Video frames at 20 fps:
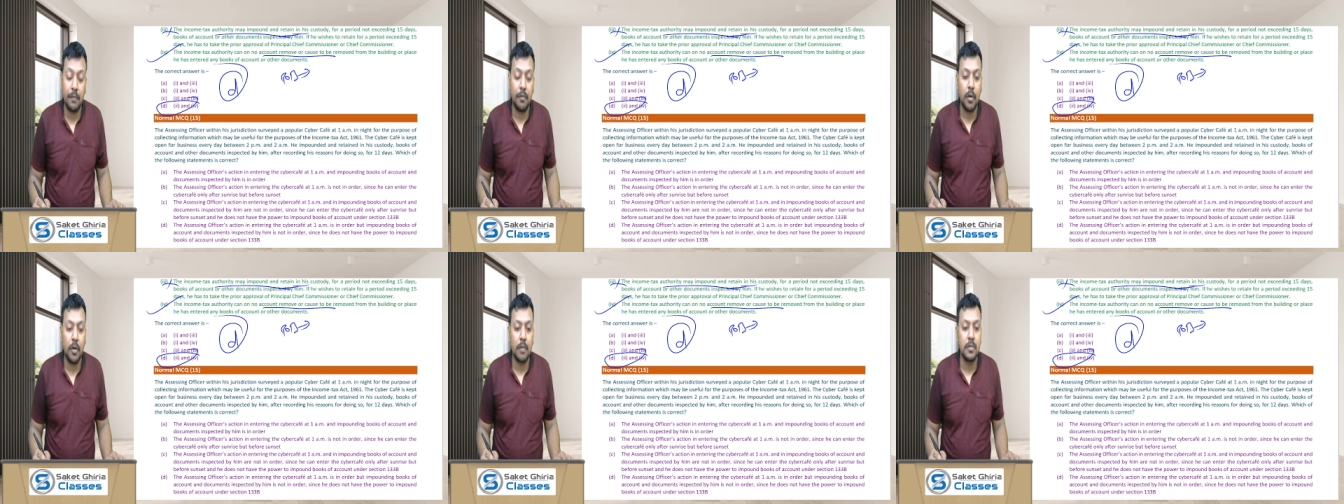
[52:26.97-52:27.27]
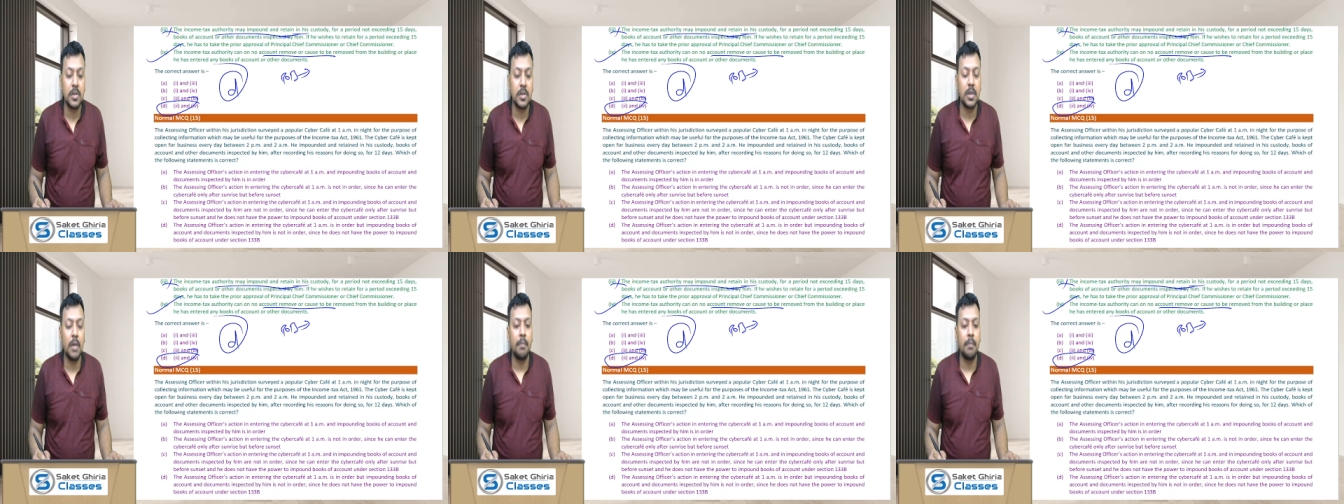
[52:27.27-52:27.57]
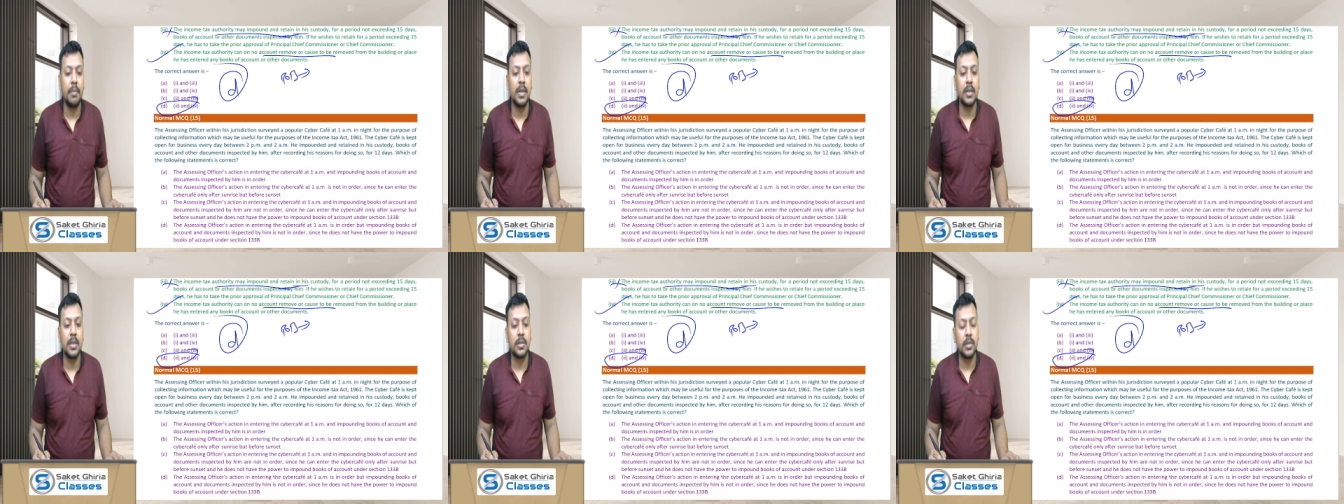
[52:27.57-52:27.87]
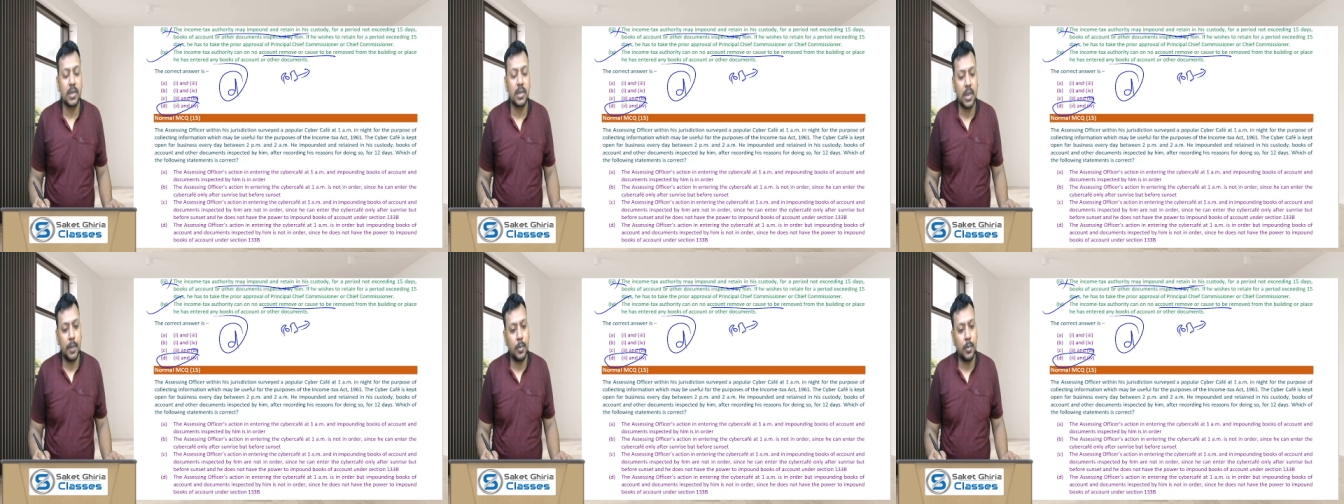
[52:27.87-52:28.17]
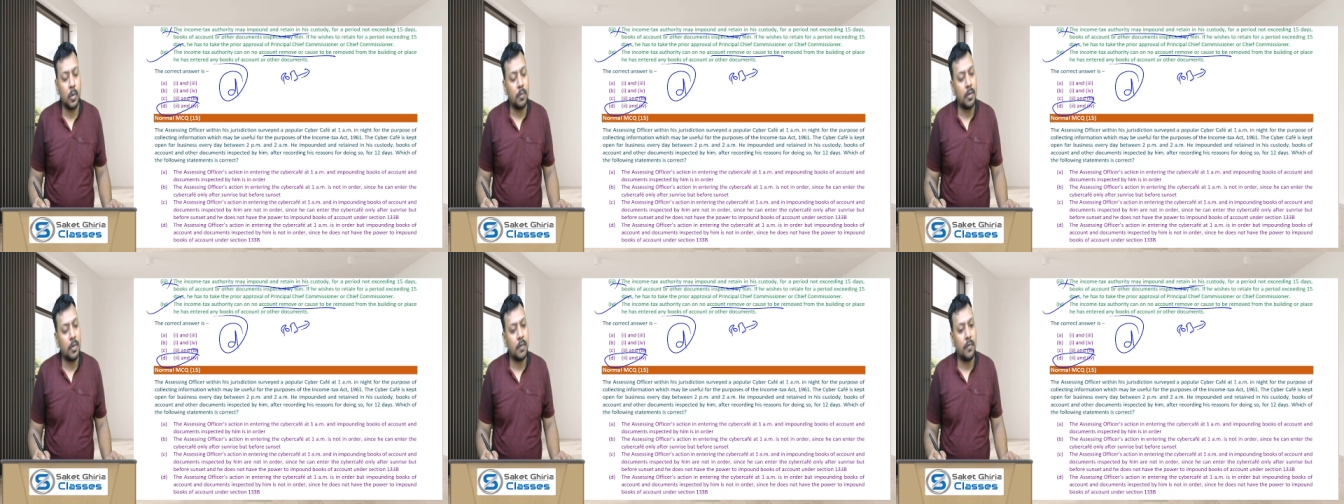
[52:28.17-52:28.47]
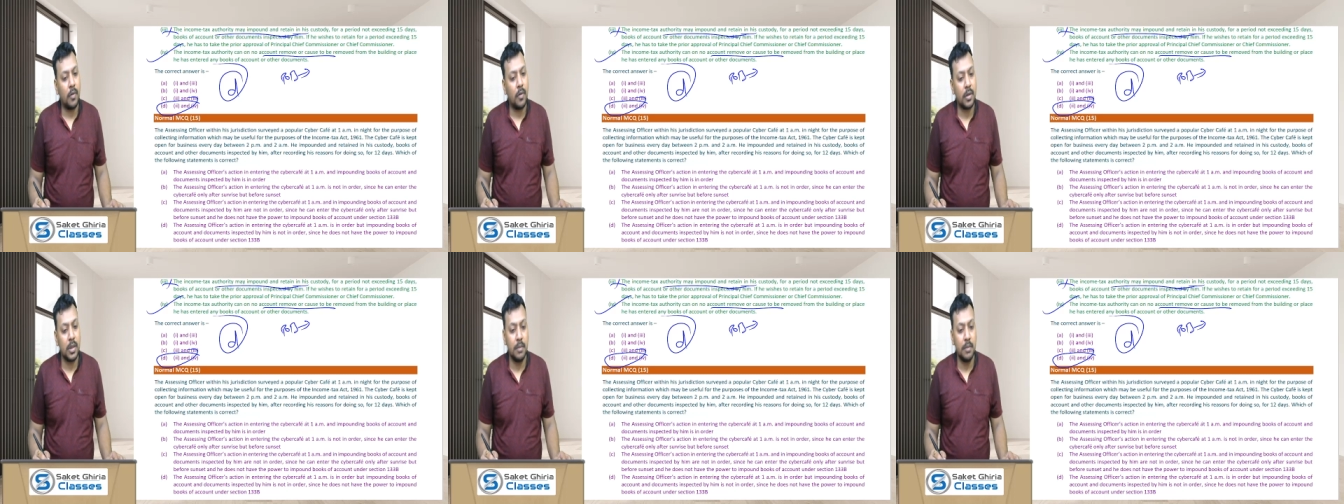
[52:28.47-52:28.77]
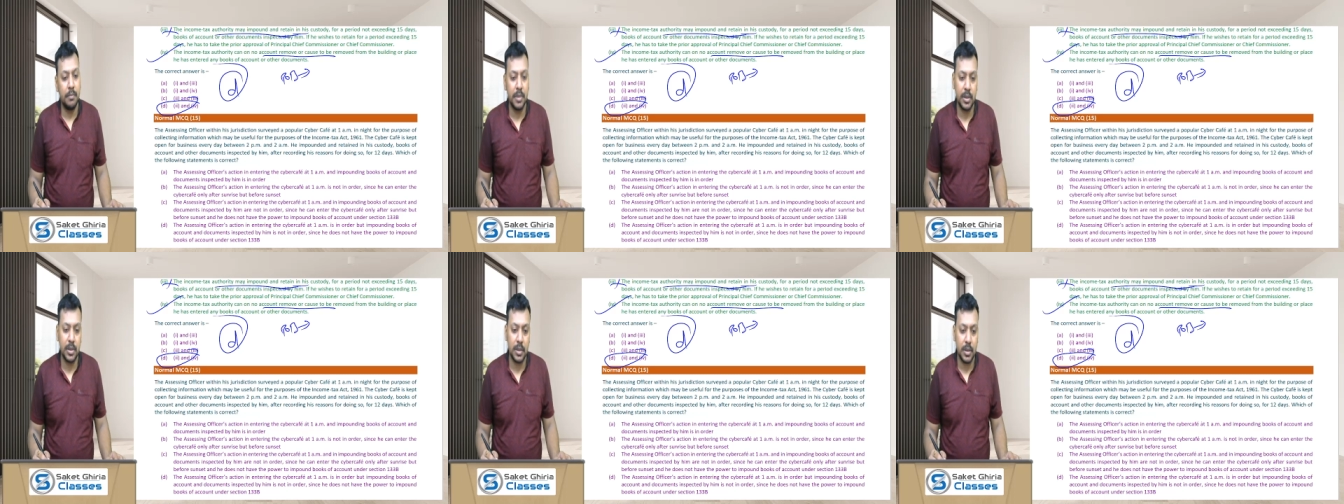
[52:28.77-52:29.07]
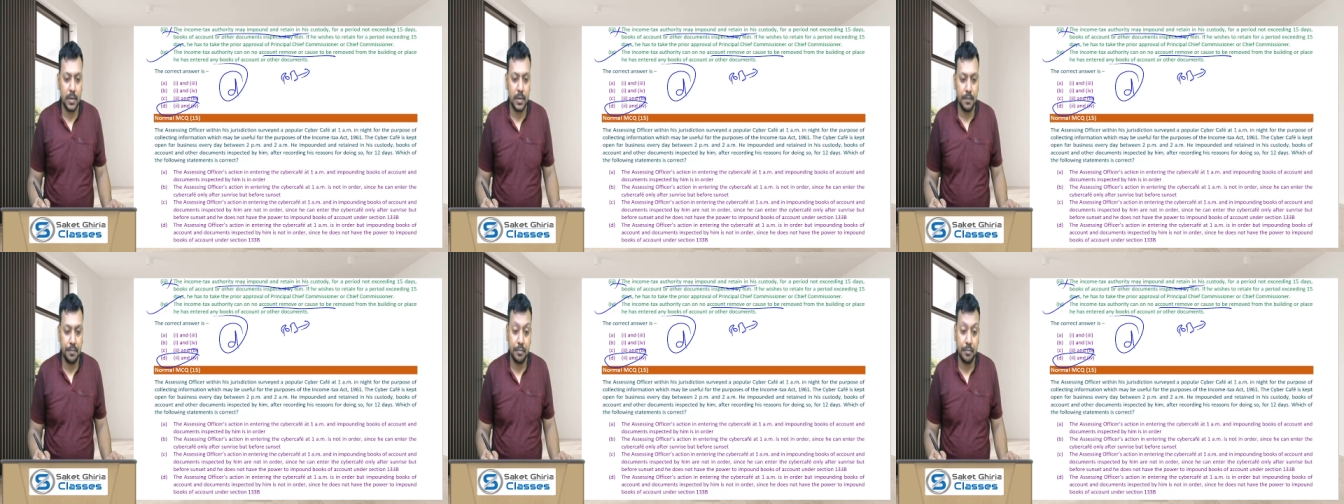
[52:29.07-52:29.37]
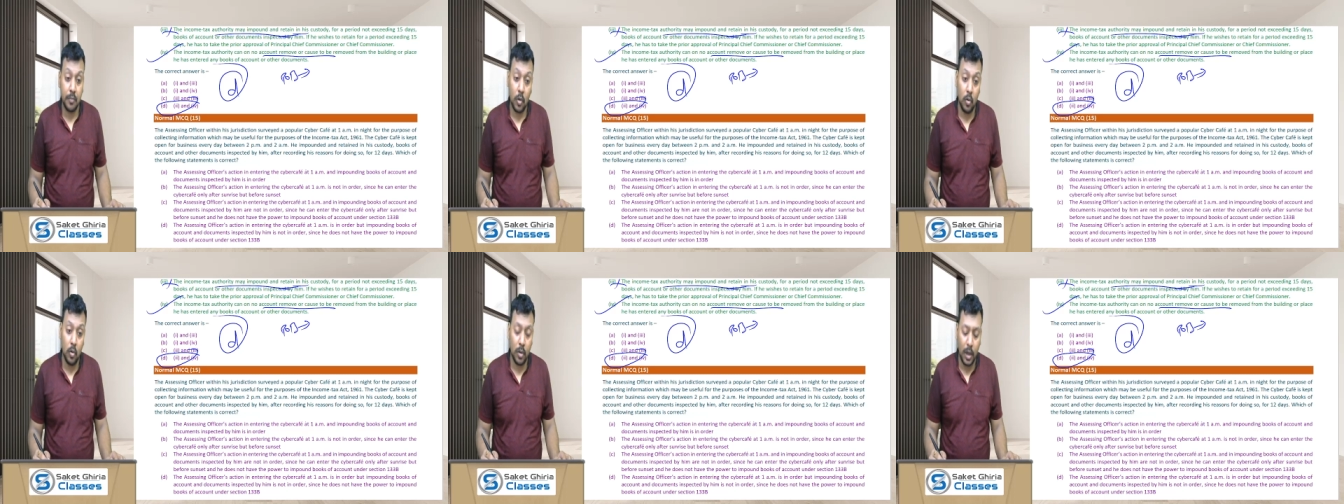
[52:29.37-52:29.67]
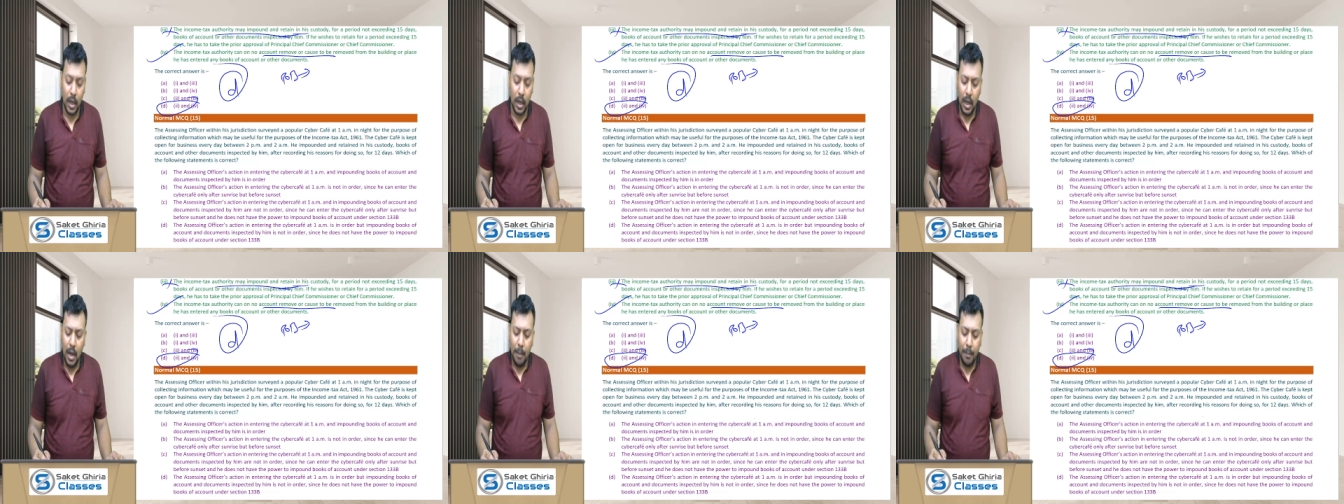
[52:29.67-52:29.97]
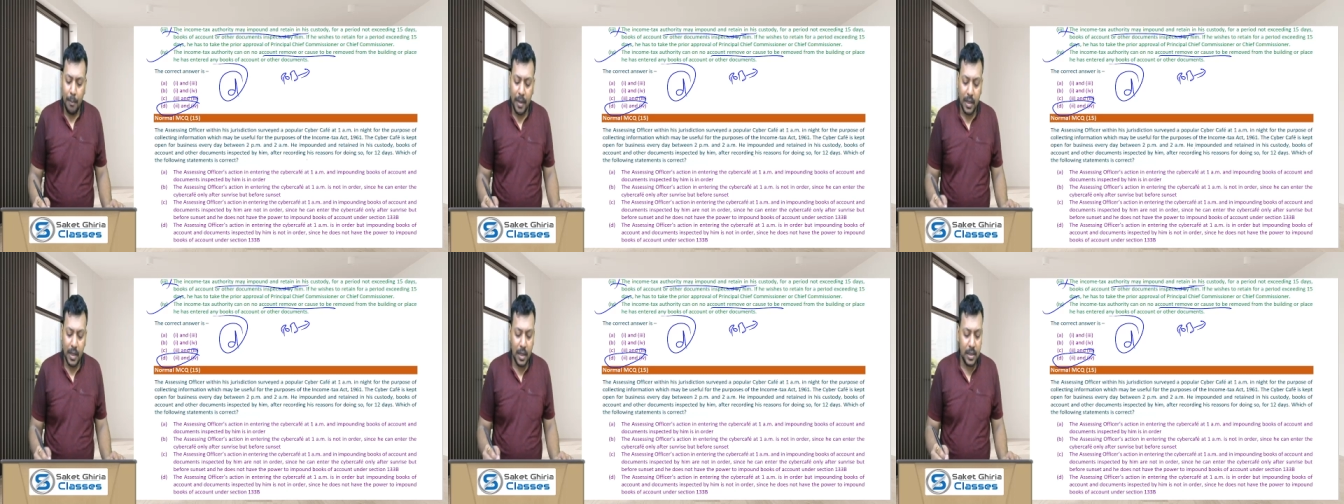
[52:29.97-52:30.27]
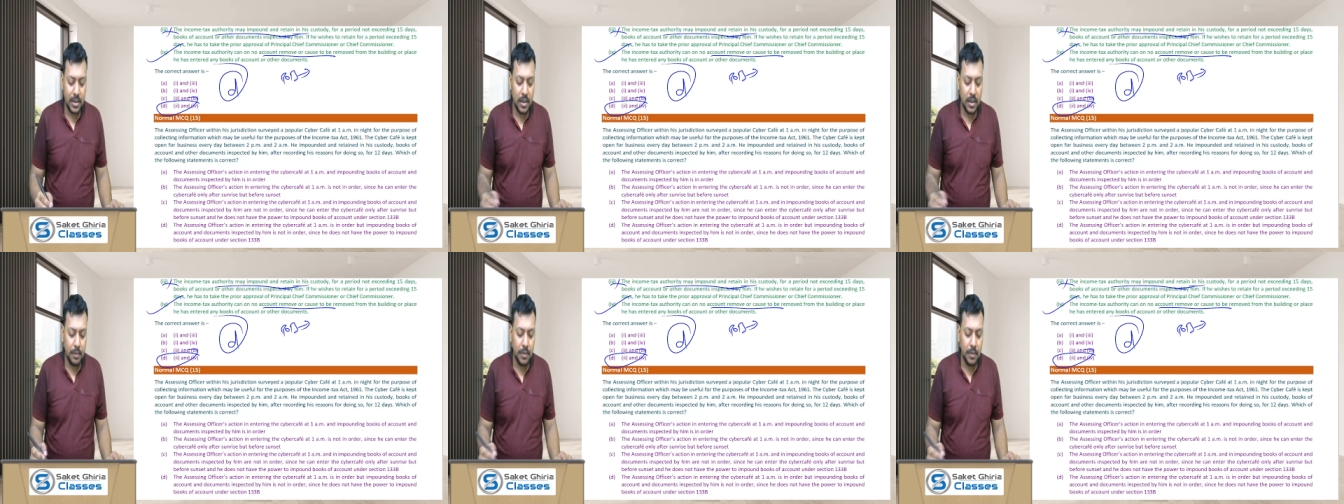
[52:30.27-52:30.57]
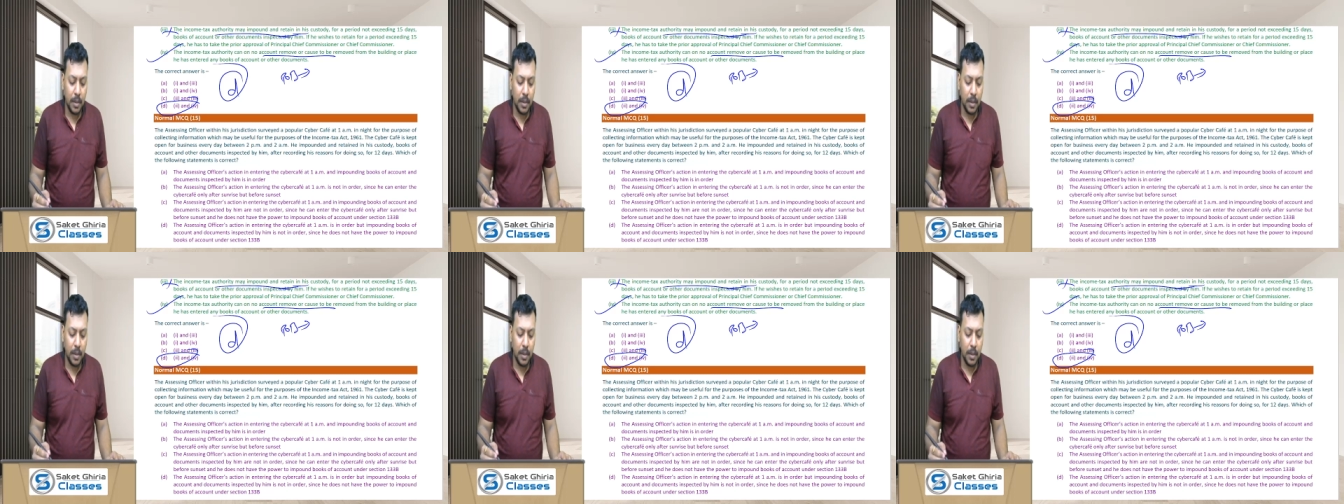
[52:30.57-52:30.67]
for which the place is kept open for the business. Okay, but let's say